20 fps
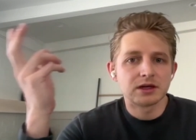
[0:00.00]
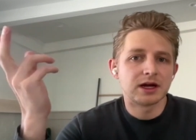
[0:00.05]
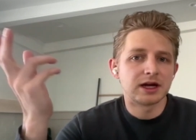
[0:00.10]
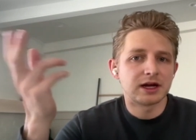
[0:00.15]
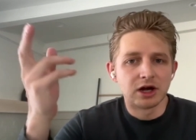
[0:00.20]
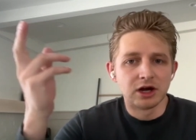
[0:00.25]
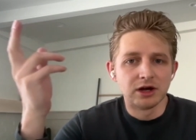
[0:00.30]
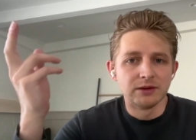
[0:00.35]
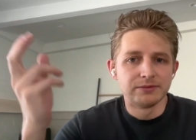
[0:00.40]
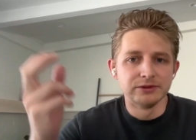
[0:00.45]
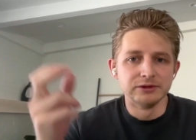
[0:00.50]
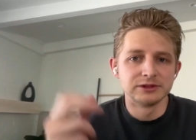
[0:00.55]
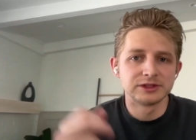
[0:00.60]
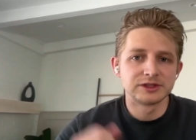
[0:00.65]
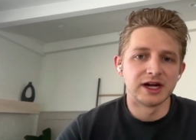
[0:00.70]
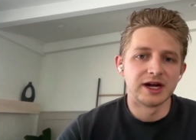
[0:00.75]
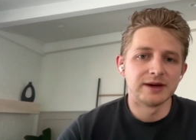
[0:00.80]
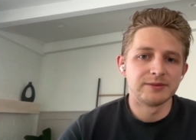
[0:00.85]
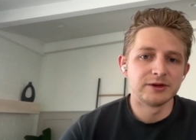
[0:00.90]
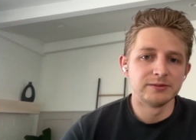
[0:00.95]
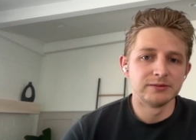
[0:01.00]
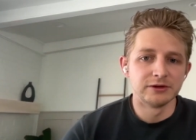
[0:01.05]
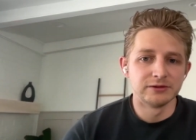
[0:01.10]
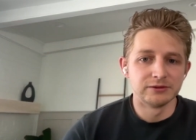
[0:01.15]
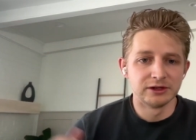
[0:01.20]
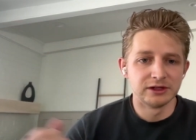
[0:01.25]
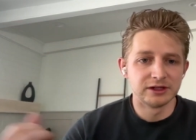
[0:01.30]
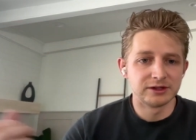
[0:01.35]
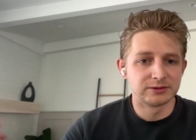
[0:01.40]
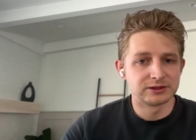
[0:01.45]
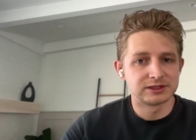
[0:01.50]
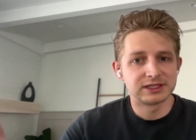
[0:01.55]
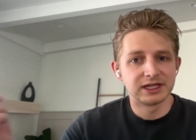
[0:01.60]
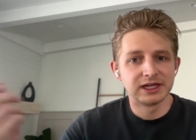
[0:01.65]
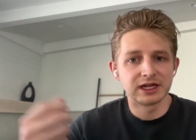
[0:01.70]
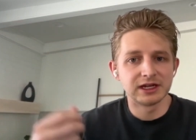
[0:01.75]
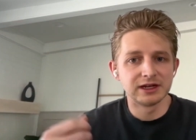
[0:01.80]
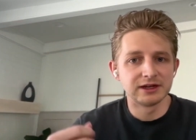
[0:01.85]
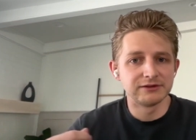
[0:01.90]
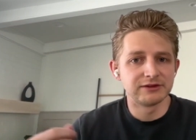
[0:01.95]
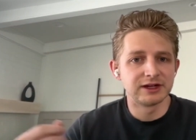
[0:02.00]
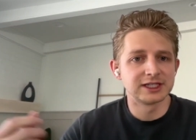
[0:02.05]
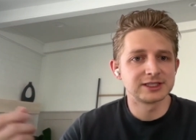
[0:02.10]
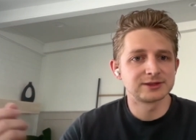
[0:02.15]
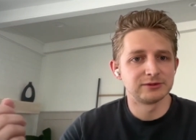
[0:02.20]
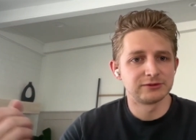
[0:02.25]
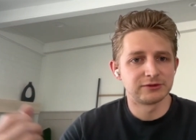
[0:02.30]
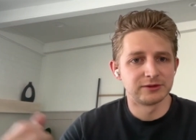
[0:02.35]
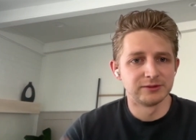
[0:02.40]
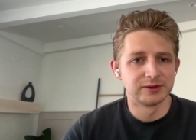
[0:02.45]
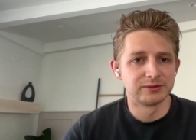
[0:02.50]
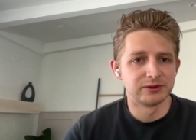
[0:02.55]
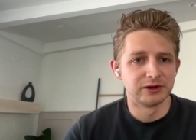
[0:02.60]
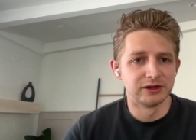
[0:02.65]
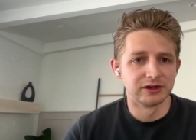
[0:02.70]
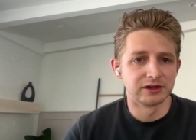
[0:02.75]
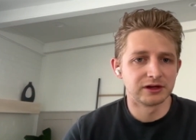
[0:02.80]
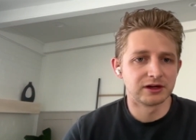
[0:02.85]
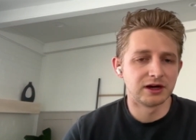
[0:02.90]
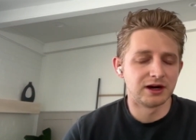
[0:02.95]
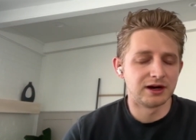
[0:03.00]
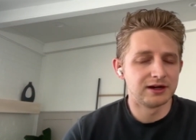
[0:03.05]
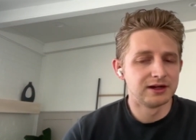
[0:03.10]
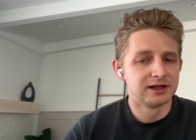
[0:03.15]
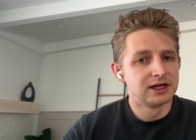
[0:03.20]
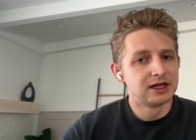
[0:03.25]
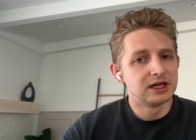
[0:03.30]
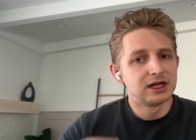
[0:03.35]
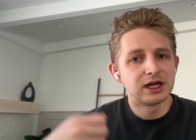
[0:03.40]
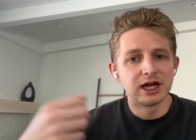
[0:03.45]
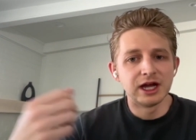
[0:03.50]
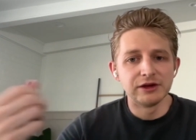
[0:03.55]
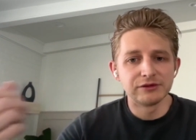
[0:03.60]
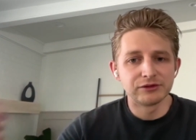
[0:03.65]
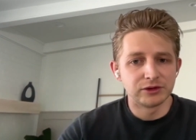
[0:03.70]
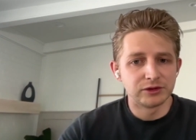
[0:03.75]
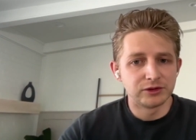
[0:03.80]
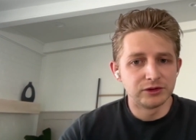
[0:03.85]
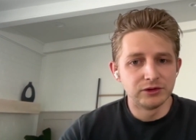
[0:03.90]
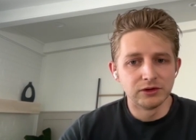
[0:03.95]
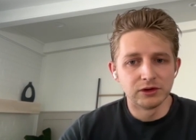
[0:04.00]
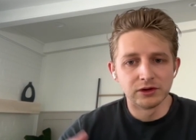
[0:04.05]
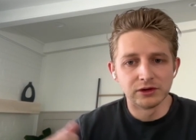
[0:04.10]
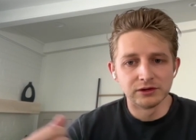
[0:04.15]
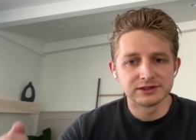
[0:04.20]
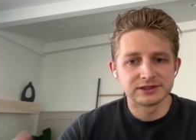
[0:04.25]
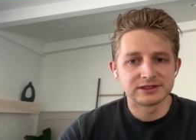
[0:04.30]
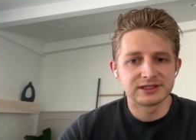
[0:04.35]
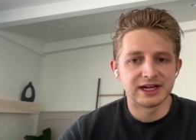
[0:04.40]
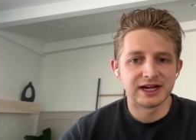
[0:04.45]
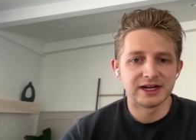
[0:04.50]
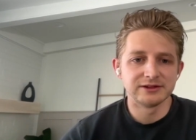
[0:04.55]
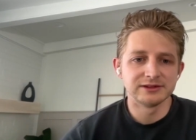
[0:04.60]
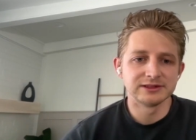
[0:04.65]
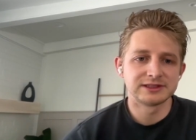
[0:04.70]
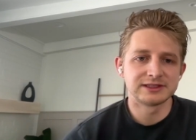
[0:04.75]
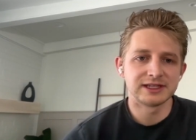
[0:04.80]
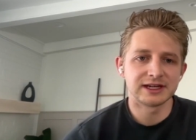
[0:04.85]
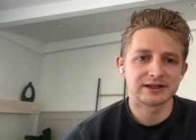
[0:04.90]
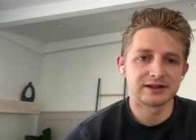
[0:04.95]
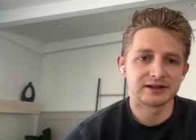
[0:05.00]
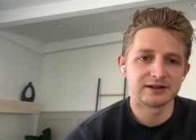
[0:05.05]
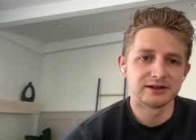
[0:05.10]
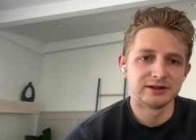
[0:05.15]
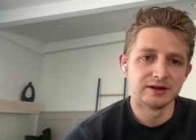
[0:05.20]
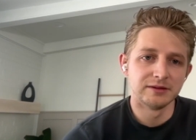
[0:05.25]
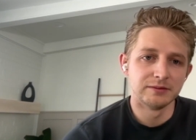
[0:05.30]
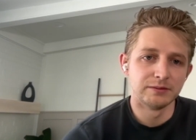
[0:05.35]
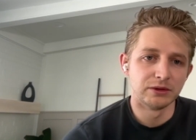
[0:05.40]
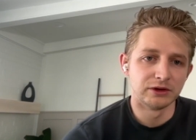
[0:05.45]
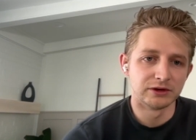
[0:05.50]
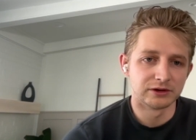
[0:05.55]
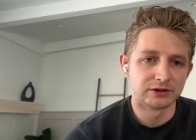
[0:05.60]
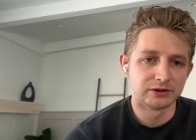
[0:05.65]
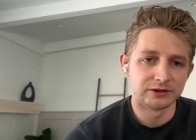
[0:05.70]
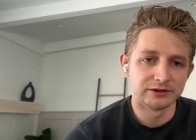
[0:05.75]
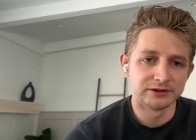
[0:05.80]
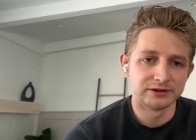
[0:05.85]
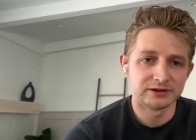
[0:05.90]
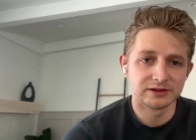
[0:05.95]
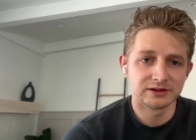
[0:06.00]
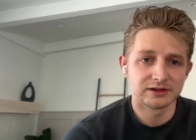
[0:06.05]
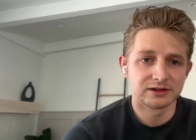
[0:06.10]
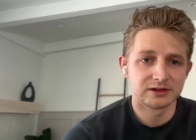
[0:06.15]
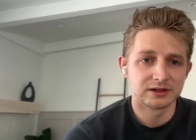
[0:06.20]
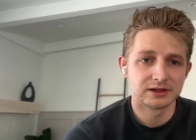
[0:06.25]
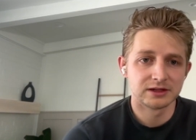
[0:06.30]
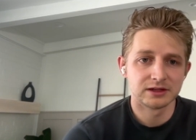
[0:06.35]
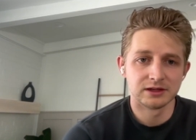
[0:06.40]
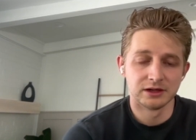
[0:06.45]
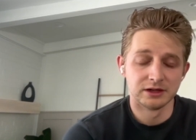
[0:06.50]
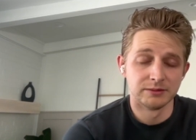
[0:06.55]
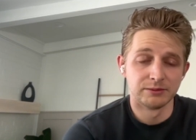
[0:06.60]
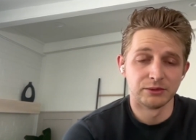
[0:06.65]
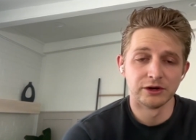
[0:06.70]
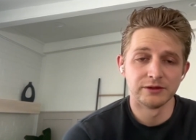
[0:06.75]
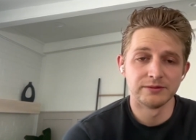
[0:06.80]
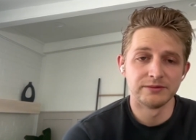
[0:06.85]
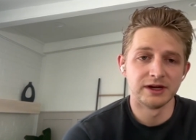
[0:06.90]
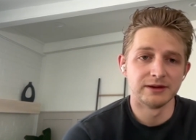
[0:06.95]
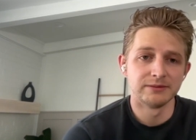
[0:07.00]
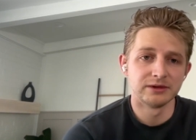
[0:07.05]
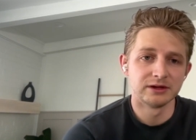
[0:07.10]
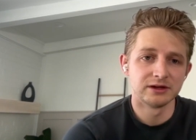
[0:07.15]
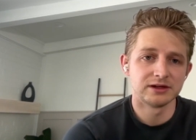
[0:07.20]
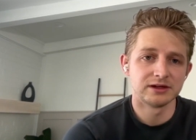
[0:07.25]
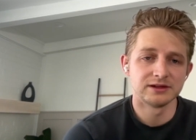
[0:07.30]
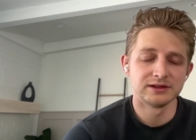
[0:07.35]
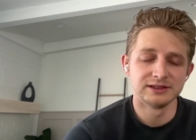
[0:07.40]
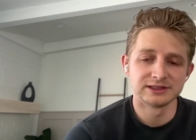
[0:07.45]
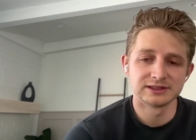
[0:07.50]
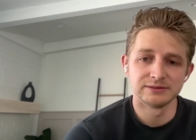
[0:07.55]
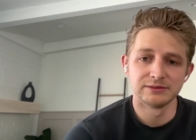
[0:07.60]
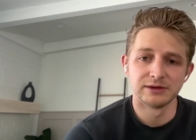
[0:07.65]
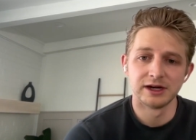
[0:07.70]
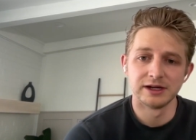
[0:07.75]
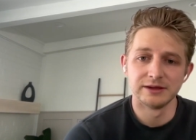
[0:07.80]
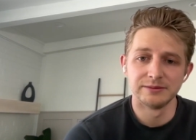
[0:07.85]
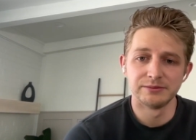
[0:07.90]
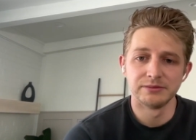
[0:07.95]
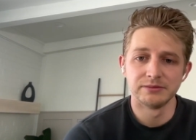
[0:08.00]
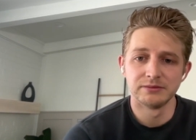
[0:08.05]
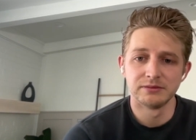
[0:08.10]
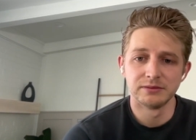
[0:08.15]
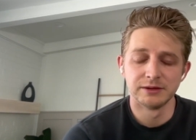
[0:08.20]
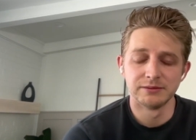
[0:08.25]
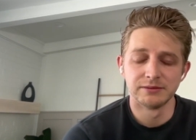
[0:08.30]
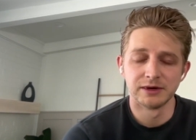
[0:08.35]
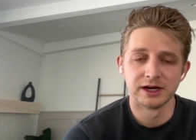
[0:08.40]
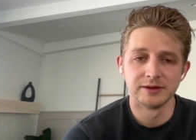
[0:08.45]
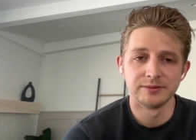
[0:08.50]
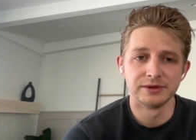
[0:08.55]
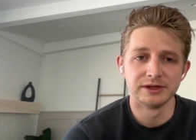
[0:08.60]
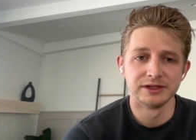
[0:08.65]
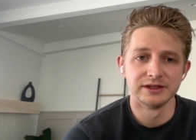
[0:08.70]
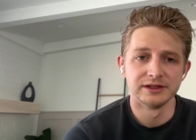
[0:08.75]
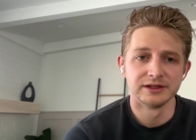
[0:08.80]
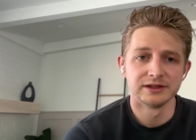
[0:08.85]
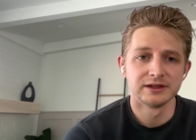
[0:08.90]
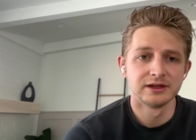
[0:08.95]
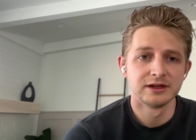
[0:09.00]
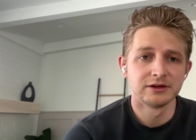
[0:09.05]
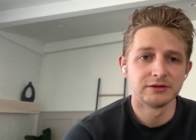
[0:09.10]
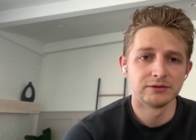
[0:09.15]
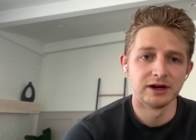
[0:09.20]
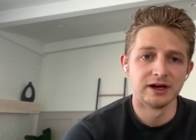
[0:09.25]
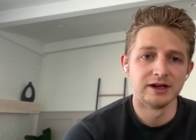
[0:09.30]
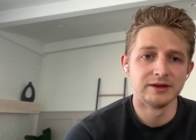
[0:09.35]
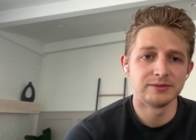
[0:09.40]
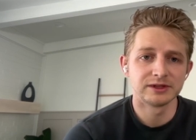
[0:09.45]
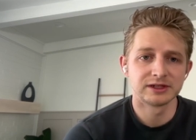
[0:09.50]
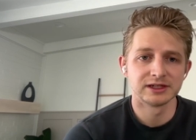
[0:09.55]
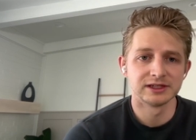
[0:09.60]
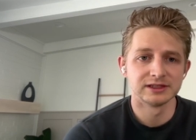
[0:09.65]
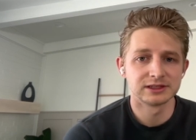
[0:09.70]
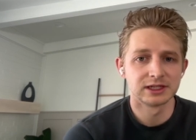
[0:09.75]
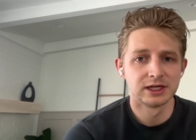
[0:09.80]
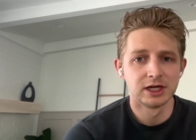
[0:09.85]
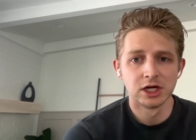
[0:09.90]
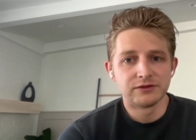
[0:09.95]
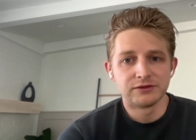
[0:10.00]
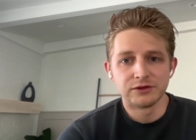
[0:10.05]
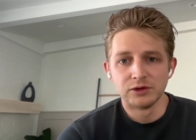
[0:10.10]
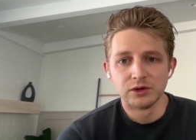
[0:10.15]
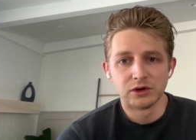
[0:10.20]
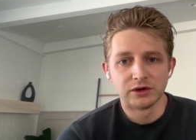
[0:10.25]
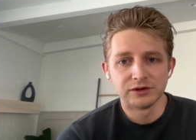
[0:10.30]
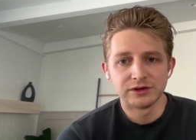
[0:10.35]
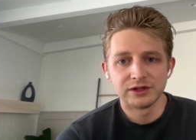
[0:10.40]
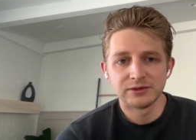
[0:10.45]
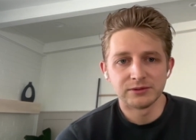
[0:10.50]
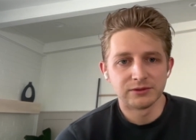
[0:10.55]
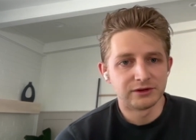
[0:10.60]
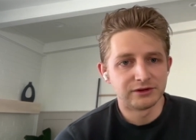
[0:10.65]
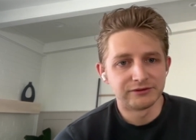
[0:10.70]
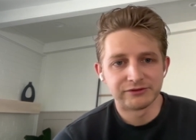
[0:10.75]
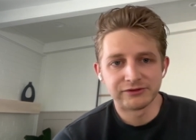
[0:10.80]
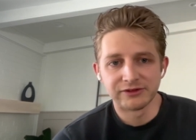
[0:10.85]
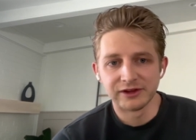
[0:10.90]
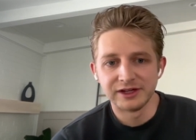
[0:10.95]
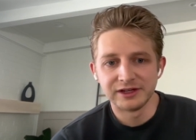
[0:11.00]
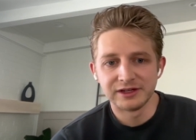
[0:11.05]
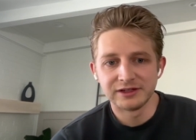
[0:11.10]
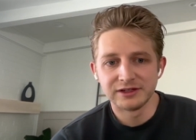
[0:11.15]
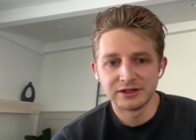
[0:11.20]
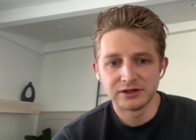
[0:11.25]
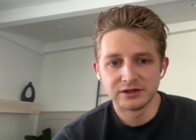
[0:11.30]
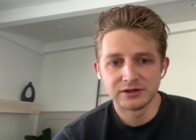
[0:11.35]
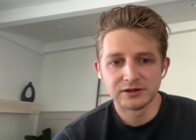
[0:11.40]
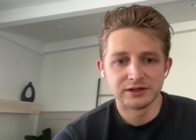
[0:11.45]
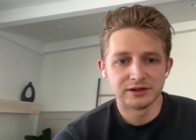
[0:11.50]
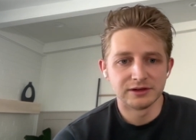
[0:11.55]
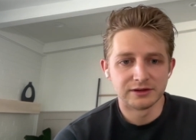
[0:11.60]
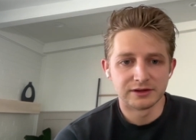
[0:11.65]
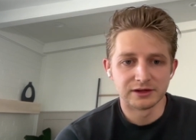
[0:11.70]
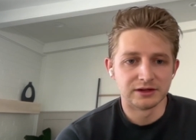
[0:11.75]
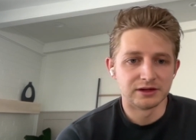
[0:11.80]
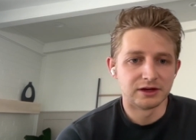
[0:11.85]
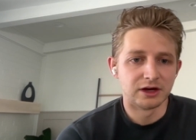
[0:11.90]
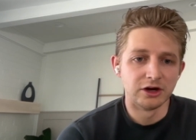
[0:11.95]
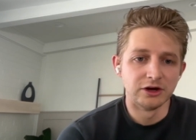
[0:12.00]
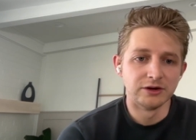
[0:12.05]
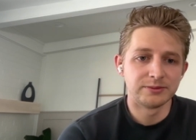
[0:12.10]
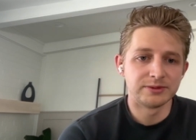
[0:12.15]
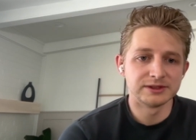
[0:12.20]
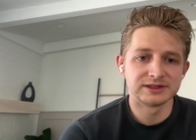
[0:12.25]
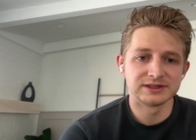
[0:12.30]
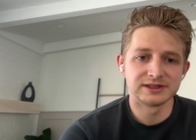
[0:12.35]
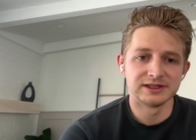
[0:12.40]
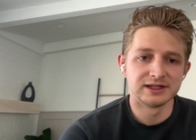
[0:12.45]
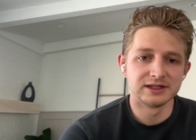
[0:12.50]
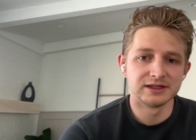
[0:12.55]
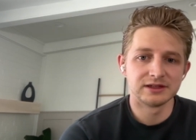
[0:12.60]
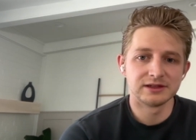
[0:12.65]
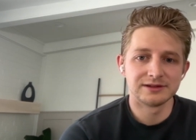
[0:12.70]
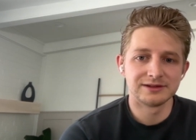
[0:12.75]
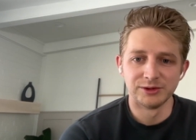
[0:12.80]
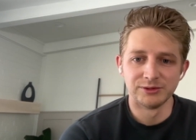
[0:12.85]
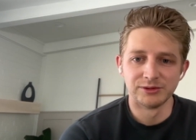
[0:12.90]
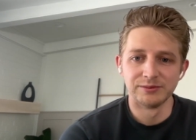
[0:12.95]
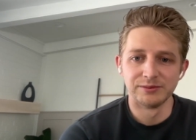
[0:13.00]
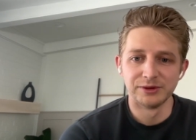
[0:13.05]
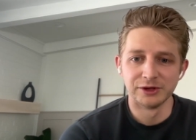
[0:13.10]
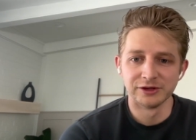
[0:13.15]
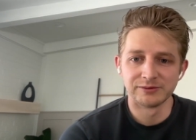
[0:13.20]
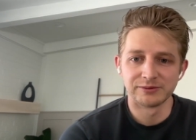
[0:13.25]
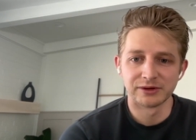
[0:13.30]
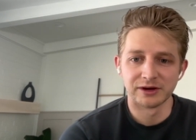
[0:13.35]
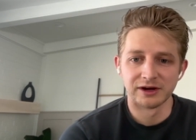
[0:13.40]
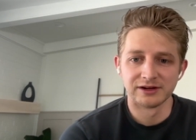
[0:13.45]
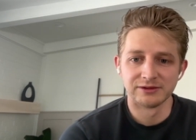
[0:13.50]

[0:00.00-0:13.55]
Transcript: I call it bootstrapping, but really we're taking investment from the protocol. Everyone who holds TAO is technically a board holder or a board member, at least in my opinion, right? Because if you hold it, we're inflating you, and the hope is that we will build